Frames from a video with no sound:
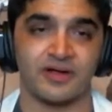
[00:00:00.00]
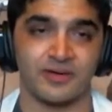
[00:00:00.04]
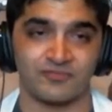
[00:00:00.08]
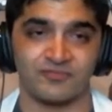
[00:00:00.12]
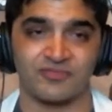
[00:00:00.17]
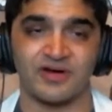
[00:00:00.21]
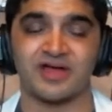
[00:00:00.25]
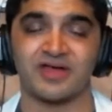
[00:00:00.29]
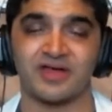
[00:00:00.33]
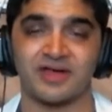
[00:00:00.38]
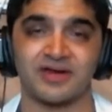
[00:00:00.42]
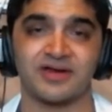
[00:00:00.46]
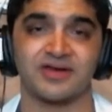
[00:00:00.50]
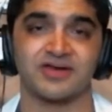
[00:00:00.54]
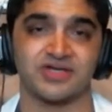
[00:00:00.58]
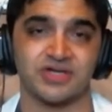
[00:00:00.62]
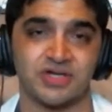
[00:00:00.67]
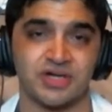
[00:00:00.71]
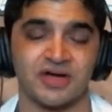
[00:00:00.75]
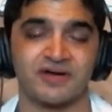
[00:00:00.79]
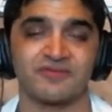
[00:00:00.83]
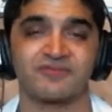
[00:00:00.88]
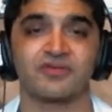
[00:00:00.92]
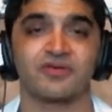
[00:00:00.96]

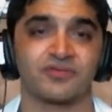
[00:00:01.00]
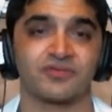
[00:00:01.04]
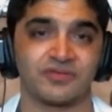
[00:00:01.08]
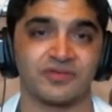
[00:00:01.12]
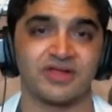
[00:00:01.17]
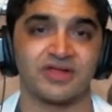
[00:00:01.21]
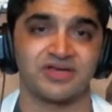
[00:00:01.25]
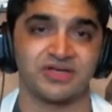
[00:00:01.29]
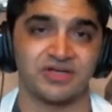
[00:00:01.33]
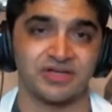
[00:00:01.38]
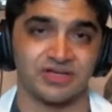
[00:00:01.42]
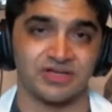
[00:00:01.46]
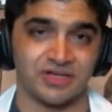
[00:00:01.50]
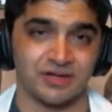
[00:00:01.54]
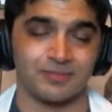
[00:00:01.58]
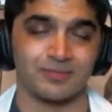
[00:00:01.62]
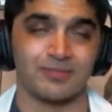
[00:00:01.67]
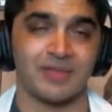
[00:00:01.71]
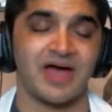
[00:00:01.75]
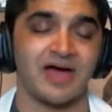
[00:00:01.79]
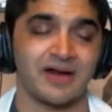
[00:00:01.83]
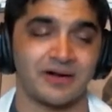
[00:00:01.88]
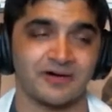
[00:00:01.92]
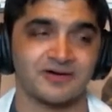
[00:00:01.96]
recognition of the relationship
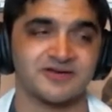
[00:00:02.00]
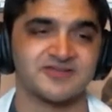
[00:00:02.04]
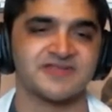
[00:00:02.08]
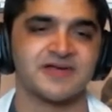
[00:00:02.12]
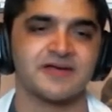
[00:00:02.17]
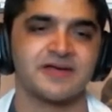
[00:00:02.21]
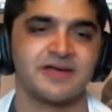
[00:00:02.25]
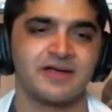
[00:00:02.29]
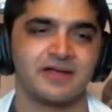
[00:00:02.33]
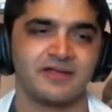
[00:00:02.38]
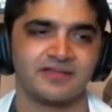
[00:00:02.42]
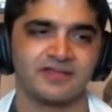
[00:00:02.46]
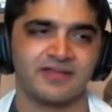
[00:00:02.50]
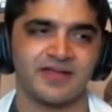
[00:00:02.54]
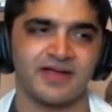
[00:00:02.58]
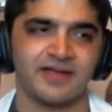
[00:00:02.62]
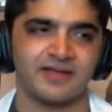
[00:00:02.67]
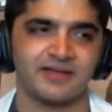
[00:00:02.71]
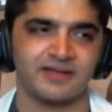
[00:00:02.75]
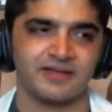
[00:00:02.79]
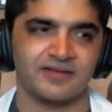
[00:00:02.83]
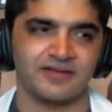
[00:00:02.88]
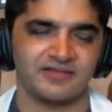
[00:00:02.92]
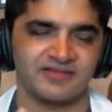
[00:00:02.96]
matters,
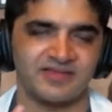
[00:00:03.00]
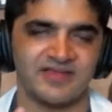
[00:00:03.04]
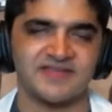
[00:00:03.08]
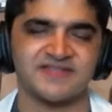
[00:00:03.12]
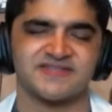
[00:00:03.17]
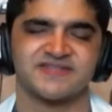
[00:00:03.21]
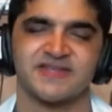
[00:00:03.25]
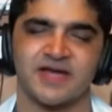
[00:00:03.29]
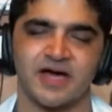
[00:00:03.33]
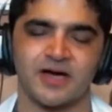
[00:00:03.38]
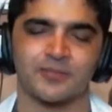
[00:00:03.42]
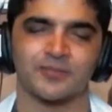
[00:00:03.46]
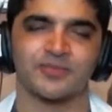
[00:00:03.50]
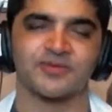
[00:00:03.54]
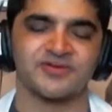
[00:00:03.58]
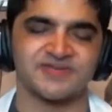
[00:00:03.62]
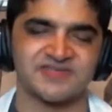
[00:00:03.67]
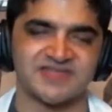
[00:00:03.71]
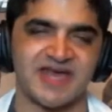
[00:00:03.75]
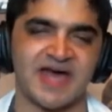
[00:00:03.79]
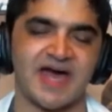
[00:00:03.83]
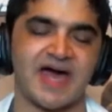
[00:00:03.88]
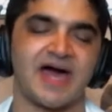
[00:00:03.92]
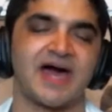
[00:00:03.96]
that these
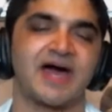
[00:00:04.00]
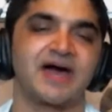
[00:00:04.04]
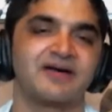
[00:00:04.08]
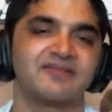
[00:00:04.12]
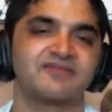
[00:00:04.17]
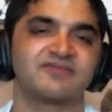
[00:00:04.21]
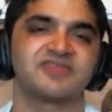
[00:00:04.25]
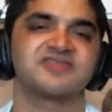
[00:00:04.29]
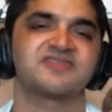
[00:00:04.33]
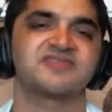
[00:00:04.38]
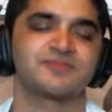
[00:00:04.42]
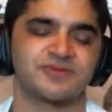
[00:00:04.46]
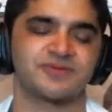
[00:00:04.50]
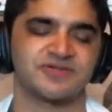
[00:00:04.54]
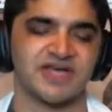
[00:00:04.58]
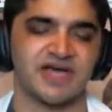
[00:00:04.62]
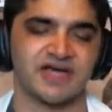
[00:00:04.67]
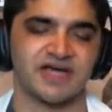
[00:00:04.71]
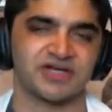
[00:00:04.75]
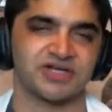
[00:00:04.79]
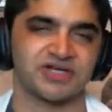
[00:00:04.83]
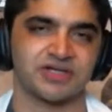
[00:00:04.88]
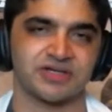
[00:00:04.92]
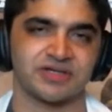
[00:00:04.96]
couples have this
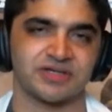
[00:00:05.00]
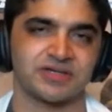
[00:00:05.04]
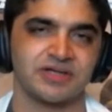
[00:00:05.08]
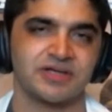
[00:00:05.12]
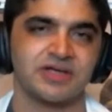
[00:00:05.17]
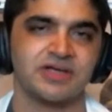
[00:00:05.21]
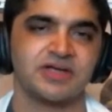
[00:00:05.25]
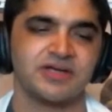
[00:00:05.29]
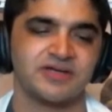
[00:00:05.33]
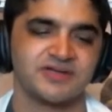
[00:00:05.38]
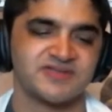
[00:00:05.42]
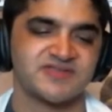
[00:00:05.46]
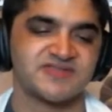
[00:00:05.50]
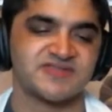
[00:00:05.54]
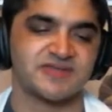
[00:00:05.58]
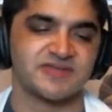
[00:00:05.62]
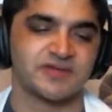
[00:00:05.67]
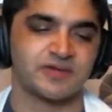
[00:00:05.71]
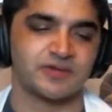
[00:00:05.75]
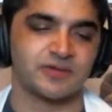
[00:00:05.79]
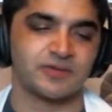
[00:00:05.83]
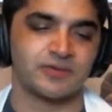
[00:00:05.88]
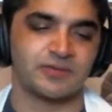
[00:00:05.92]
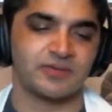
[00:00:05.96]
protection.
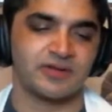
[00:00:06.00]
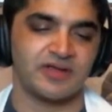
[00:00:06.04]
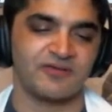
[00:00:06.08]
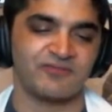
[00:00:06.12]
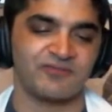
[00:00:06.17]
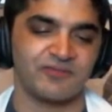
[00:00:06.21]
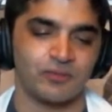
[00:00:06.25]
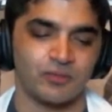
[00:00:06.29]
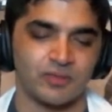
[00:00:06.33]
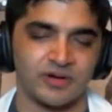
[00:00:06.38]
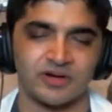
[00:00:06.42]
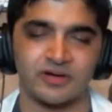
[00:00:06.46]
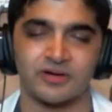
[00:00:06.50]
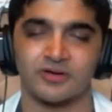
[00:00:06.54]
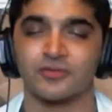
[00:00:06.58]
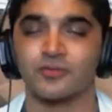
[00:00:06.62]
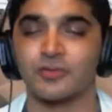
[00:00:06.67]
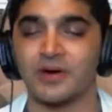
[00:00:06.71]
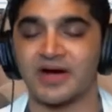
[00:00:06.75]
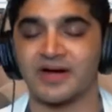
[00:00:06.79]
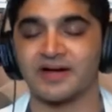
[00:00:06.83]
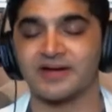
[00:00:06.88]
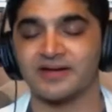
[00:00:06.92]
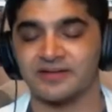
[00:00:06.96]
So if you want to know
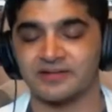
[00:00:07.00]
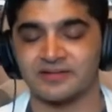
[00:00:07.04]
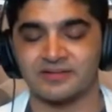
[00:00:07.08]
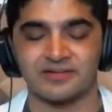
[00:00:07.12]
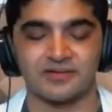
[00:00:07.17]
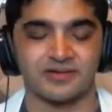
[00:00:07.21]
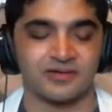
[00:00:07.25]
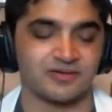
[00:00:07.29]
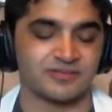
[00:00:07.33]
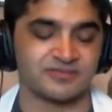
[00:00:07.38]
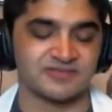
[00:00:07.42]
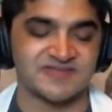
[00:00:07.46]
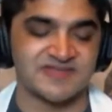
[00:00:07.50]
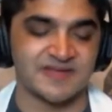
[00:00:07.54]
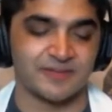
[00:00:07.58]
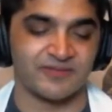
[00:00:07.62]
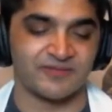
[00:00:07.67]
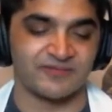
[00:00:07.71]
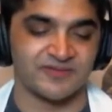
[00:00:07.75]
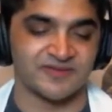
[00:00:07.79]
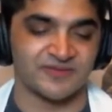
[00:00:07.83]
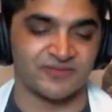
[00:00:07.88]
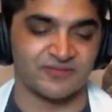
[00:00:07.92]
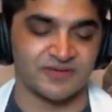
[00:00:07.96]
why, some
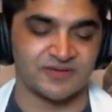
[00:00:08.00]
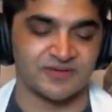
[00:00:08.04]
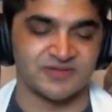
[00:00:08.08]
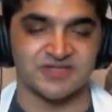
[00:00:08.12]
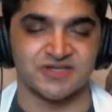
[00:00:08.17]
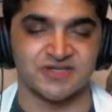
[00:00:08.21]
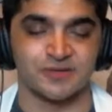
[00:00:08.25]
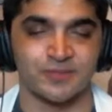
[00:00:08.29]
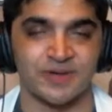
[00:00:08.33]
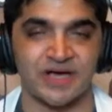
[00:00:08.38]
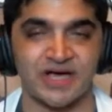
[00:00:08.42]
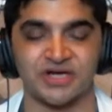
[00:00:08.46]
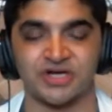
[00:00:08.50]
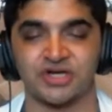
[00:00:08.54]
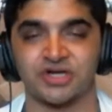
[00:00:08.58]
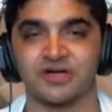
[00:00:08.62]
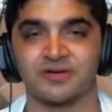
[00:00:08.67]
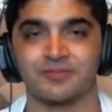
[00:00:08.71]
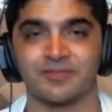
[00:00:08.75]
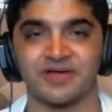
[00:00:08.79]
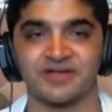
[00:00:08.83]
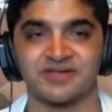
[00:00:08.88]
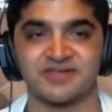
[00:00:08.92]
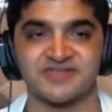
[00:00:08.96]
of us feel so
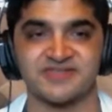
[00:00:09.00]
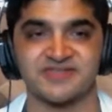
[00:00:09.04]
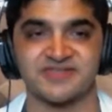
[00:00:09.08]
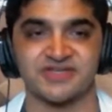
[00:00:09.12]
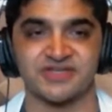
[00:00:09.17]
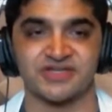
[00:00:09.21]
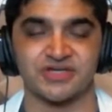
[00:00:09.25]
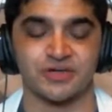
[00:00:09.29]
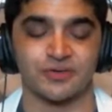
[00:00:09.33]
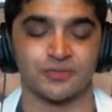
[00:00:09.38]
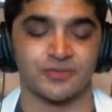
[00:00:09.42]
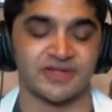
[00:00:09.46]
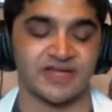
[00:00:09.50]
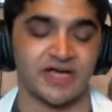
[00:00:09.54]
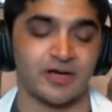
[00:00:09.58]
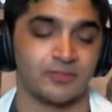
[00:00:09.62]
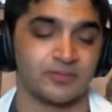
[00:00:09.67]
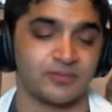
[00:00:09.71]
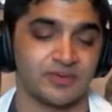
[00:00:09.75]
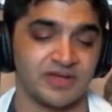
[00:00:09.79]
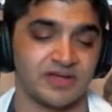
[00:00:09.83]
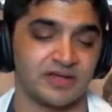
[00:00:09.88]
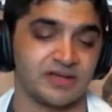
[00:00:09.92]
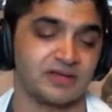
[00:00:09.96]
passionate about this issue
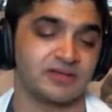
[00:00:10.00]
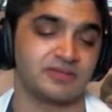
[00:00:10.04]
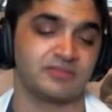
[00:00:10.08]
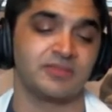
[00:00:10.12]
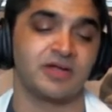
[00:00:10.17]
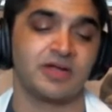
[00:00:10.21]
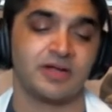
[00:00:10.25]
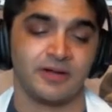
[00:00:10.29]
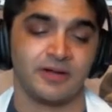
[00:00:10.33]
without being